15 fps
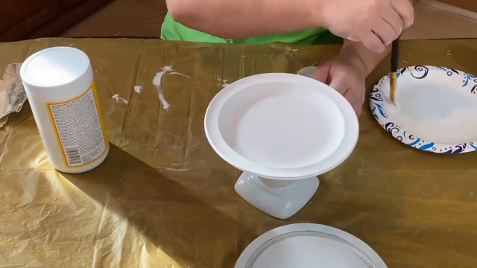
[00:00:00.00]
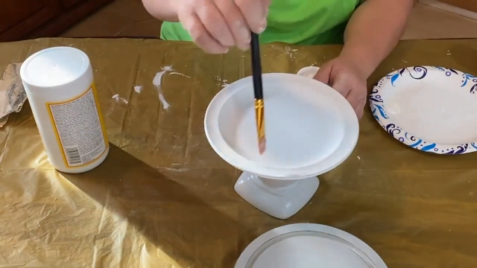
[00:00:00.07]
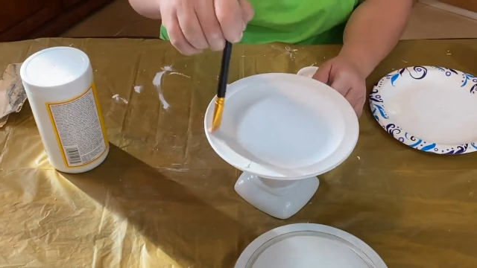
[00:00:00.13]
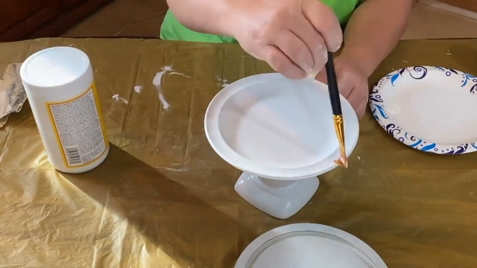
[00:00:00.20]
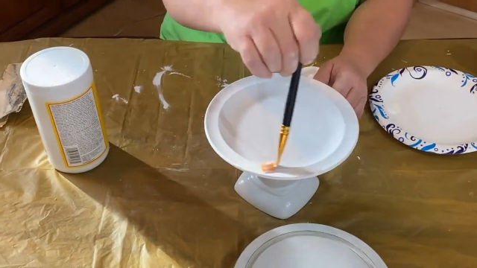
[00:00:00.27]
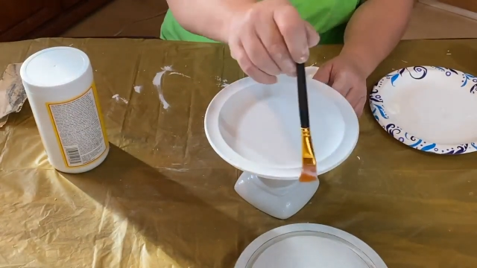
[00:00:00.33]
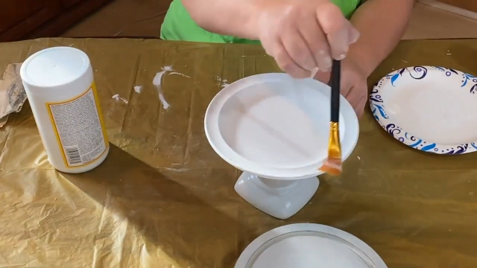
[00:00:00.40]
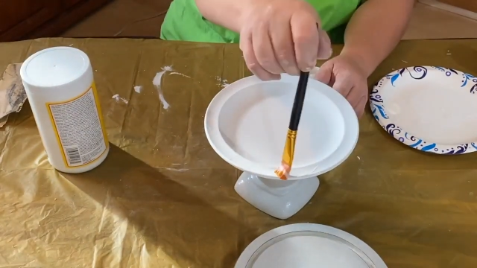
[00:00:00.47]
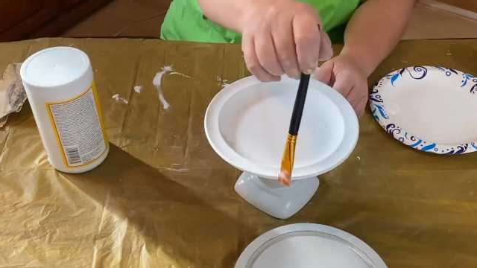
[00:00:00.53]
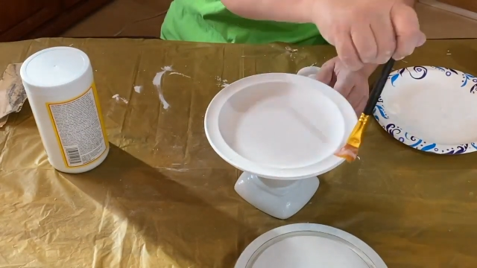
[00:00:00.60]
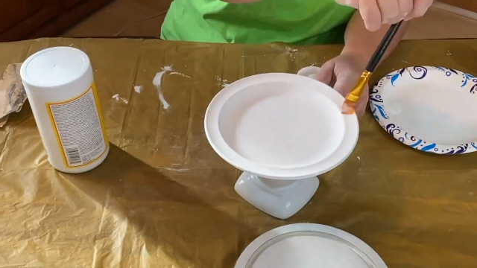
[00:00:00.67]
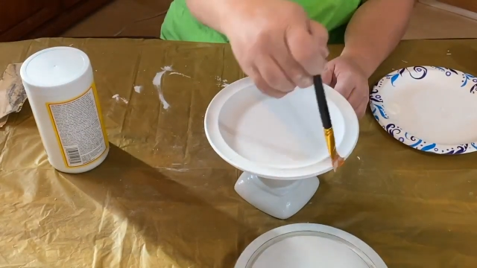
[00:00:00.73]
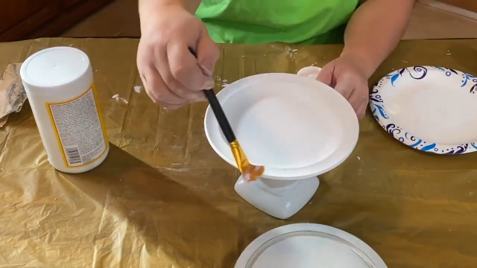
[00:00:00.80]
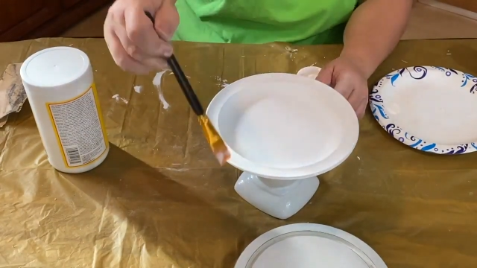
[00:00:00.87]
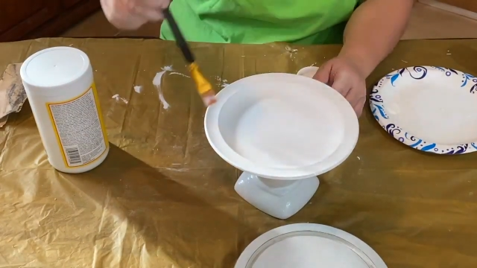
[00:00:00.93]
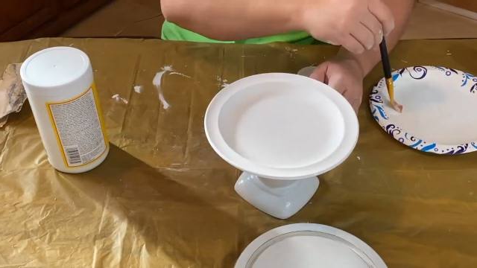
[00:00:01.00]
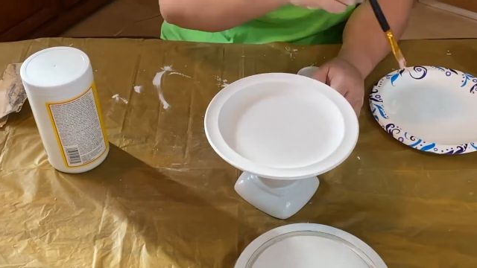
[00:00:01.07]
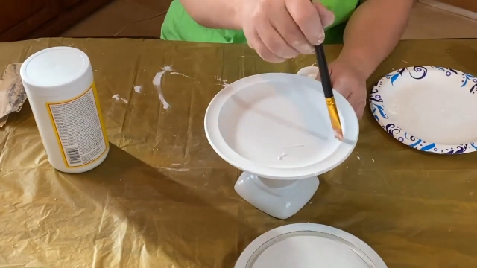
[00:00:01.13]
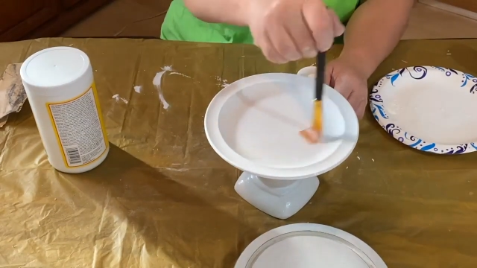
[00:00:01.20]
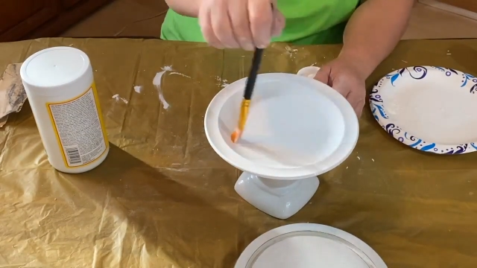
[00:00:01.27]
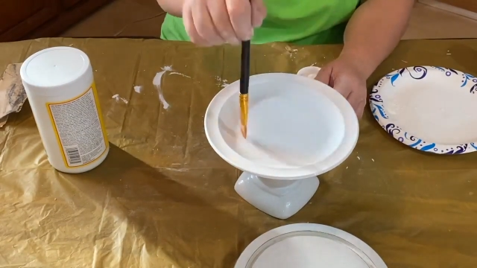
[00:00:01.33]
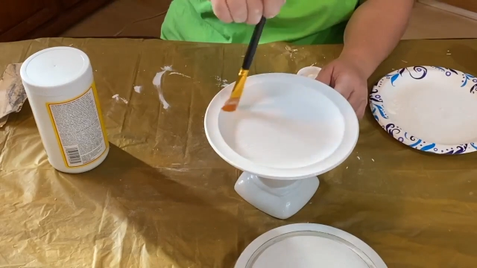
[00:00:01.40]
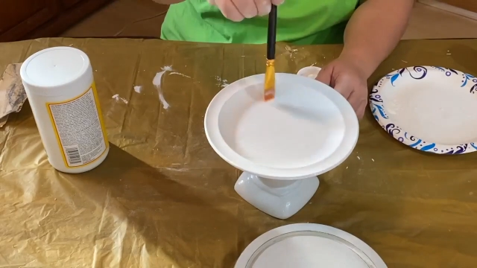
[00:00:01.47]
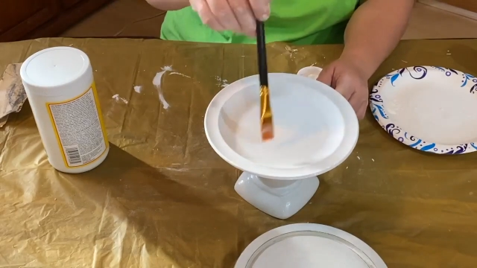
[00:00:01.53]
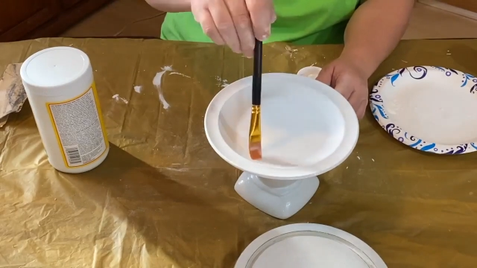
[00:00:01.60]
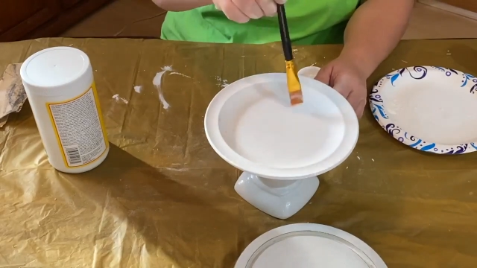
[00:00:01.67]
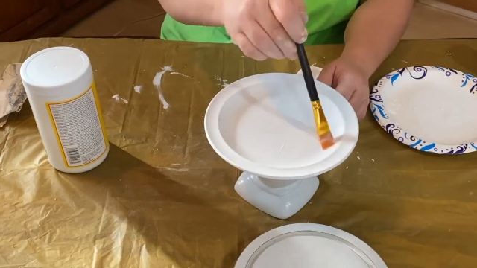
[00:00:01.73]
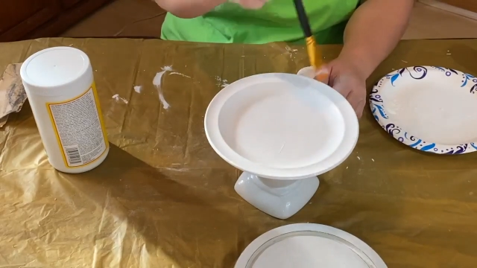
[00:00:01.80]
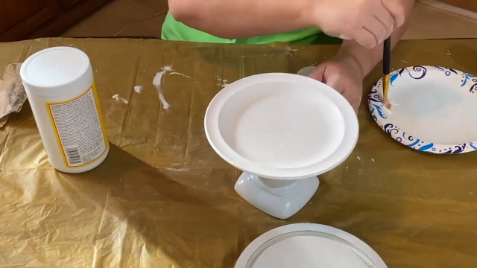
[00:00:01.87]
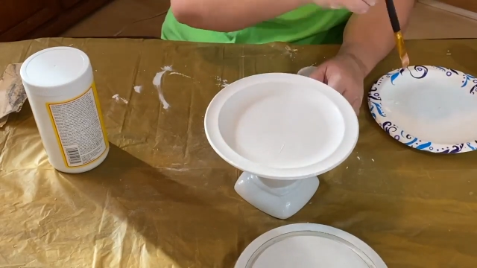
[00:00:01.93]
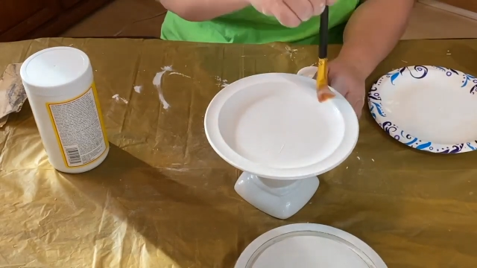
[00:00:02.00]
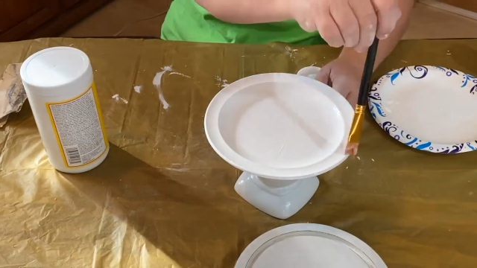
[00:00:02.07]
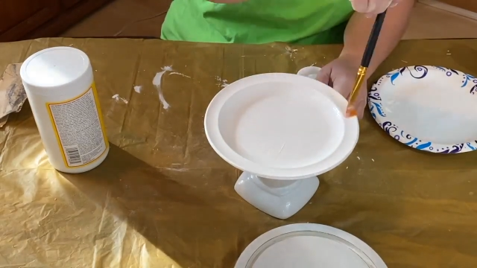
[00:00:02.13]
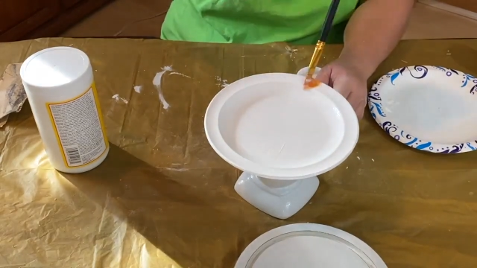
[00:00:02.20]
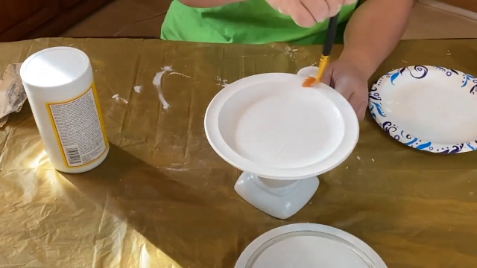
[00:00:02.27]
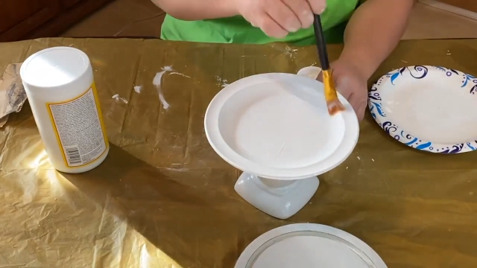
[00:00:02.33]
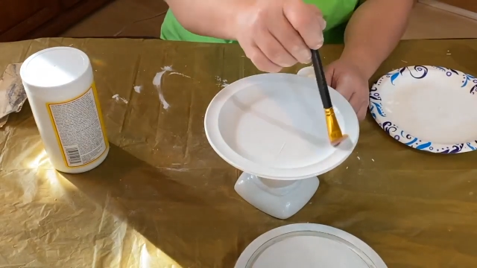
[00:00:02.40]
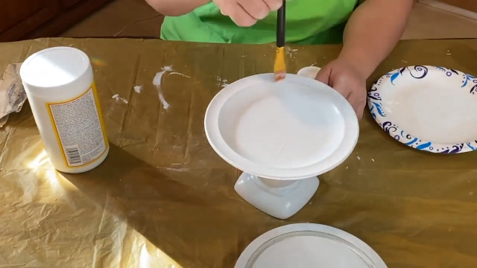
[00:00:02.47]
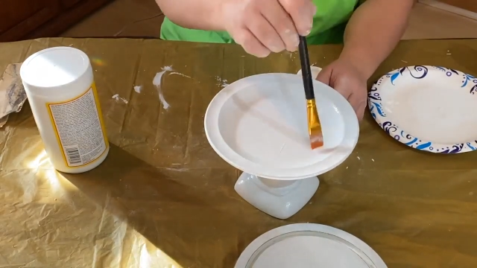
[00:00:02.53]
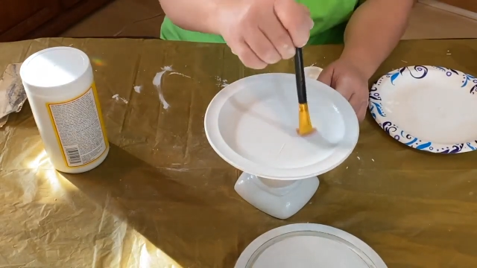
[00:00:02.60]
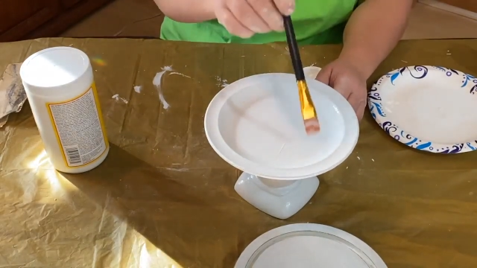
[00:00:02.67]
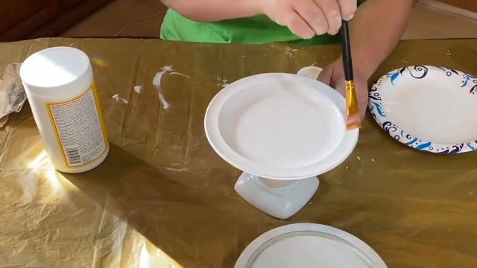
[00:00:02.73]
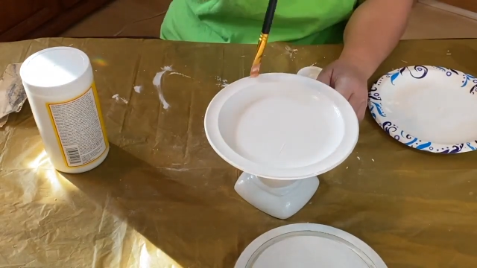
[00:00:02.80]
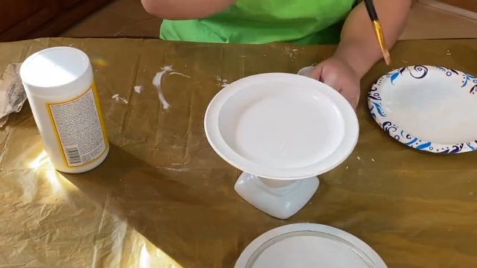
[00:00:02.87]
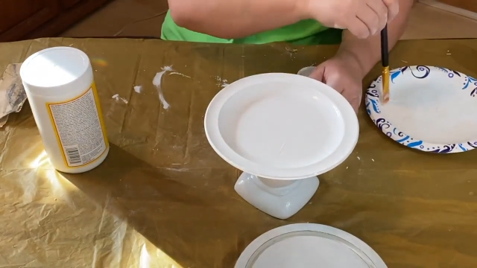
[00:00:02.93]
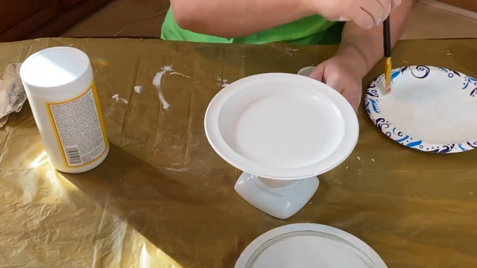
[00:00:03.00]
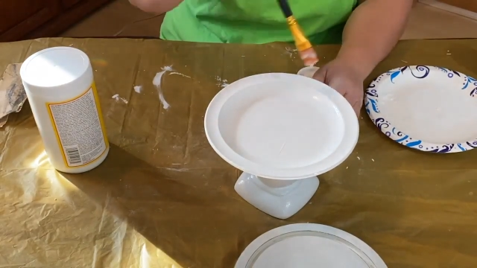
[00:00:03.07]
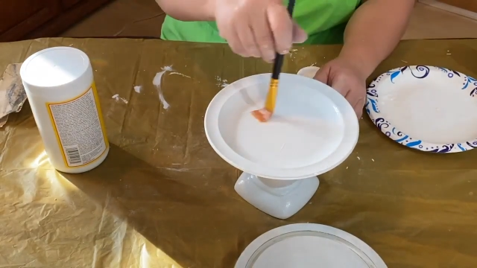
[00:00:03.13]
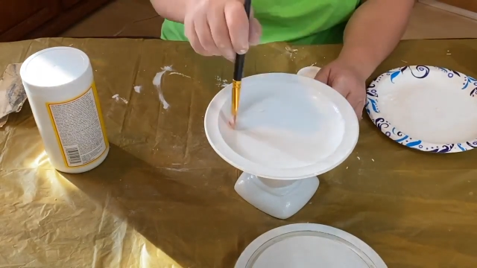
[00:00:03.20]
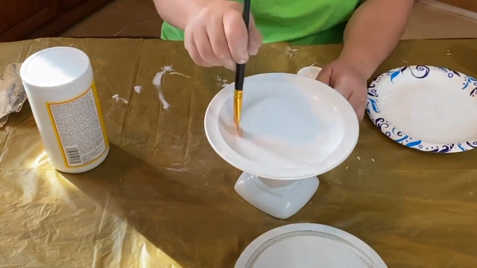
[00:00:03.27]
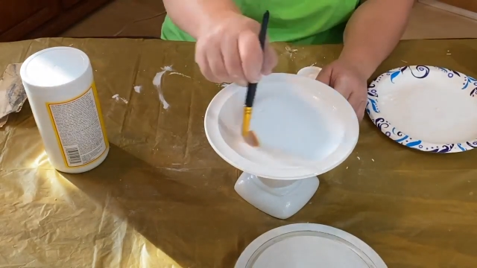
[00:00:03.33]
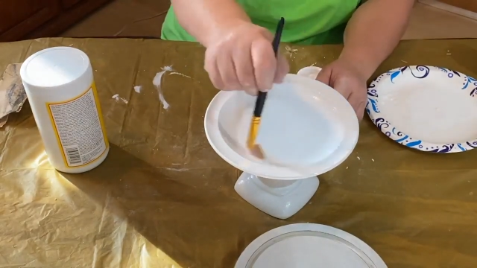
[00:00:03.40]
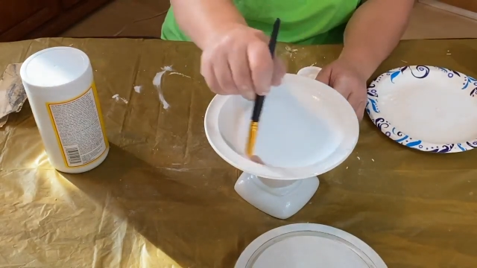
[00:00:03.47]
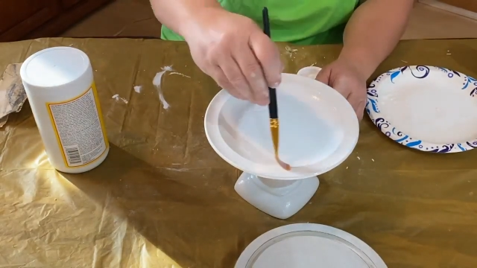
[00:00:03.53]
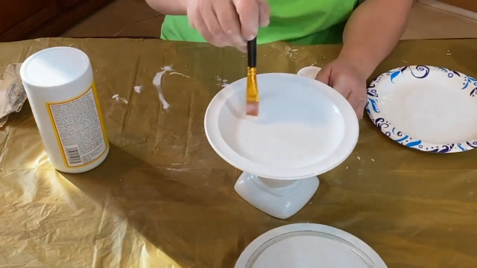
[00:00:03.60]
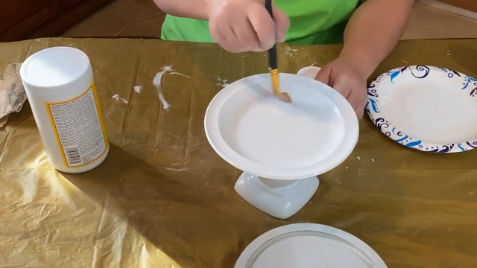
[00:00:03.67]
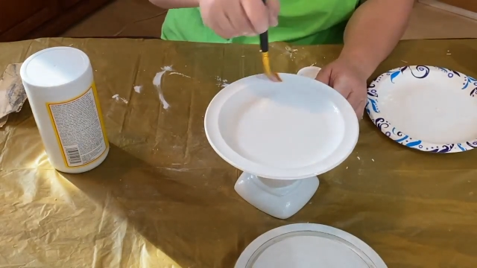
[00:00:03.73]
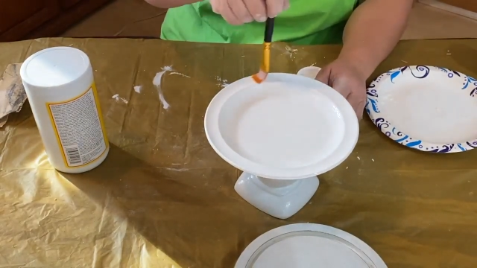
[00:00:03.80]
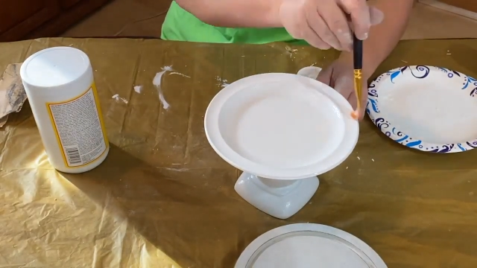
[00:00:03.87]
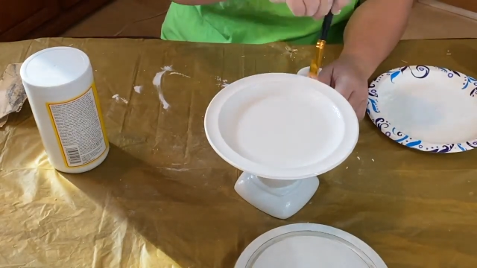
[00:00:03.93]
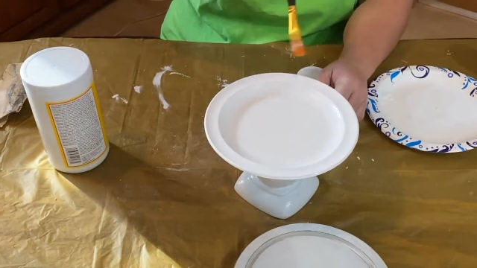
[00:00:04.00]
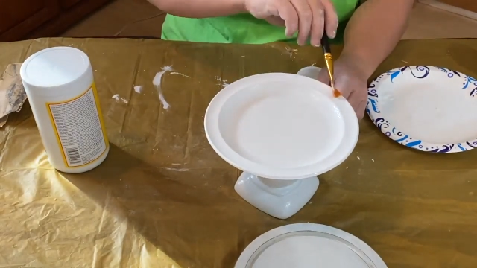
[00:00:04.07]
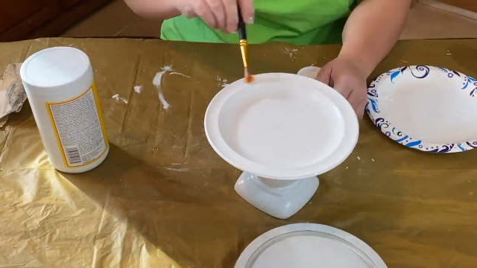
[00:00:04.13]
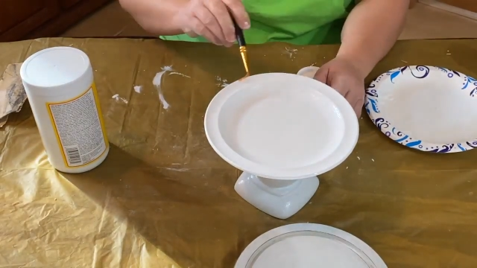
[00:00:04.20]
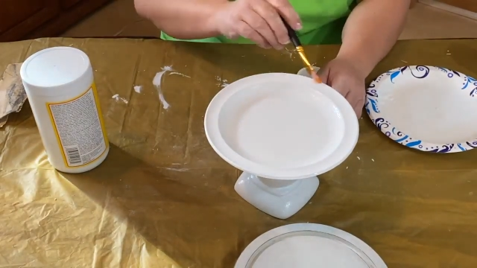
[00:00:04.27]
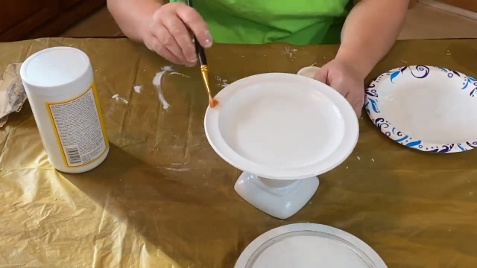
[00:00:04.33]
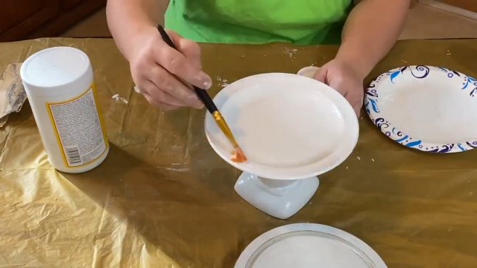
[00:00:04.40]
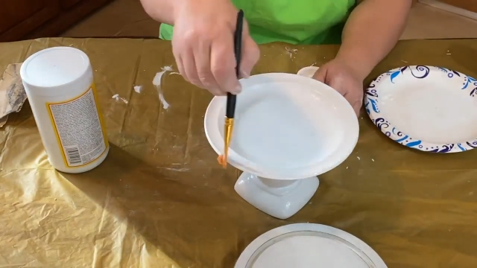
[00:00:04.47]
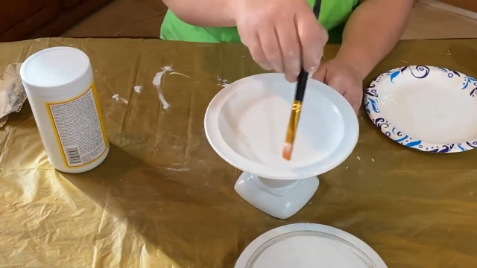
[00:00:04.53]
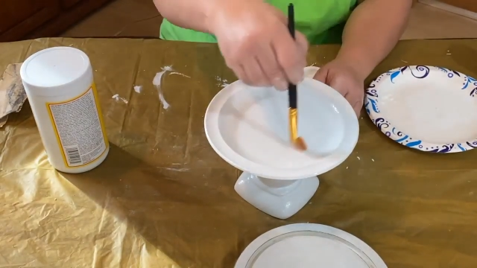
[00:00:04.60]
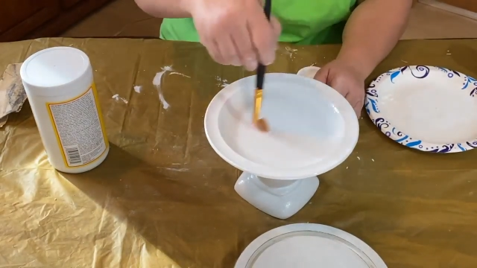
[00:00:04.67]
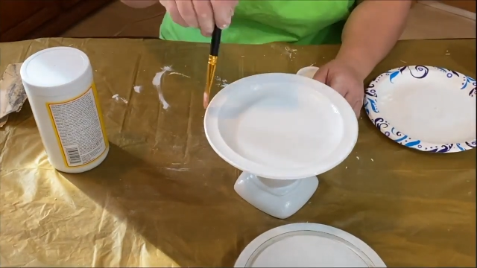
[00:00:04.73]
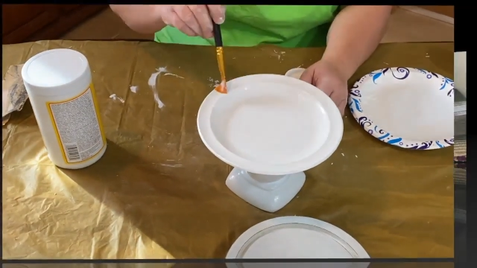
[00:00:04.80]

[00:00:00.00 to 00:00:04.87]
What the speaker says: No face is visible, so there are no lips to read.